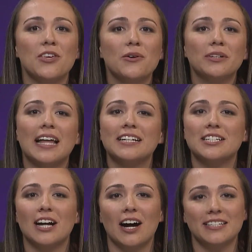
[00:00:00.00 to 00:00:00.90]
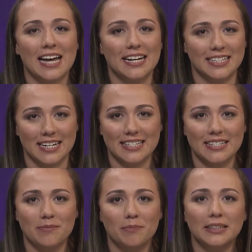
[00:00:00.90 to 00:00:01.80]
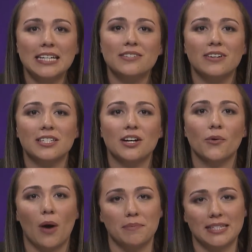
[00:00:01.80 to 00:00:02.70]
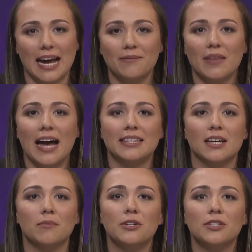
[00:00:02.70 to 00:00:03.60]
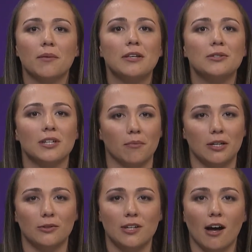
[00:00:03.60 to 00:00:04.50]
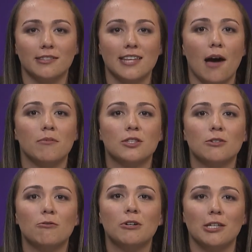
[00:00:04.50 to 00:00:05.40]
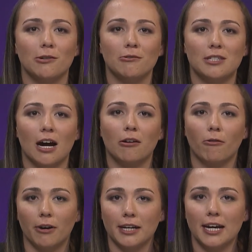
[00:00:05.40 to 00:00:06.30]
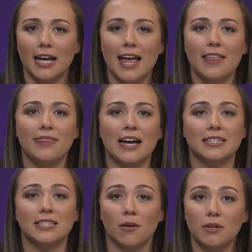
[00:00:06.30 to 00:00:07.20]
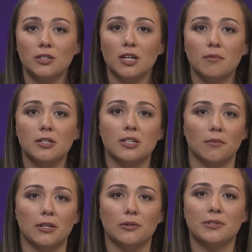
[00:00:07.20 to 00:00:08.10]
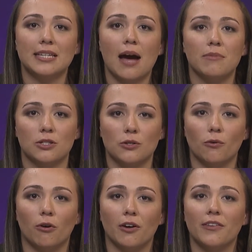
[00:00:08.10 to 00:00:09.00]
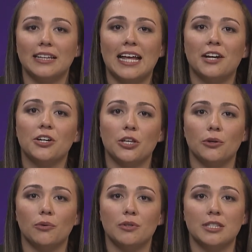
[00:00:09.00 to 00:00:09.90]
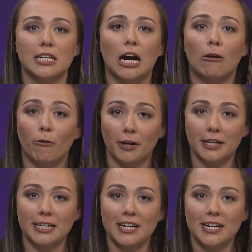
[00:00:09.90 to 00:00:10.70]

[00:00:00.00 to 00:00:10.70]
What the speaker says: you would like to contact us, please visit our website at www.sabbathschoolu.org. That's www.sabbathschool.org.